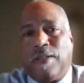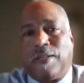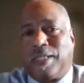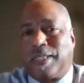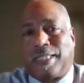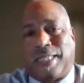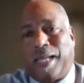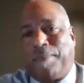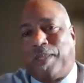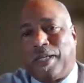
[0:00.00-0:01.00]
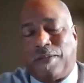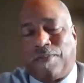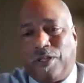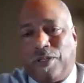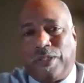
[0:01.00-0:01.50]
It's the same thing
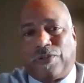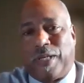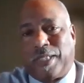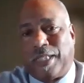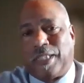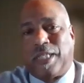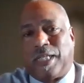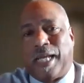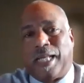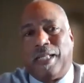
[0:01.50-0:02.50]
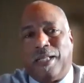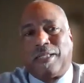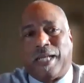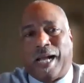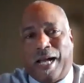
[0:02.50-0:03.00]
when we transition that
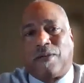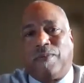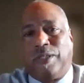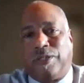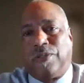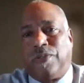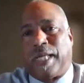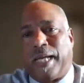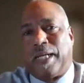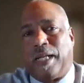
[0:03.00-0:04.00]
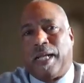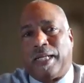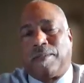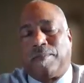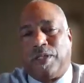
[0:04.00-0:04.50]
to how do we do that
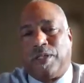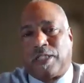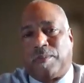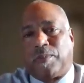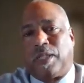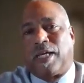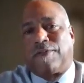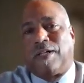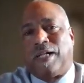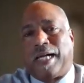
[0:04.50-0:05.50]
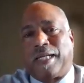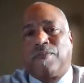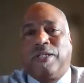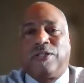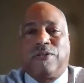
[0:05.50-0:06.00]
at the municipal level? How do
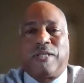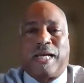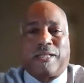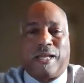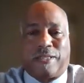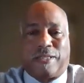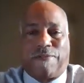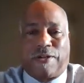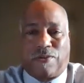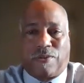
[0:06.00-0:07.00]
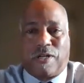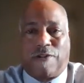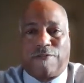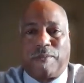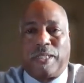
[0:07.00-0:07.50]
we do that at the federal
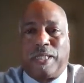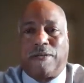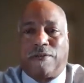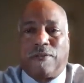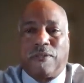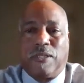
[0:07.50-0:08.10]
government level?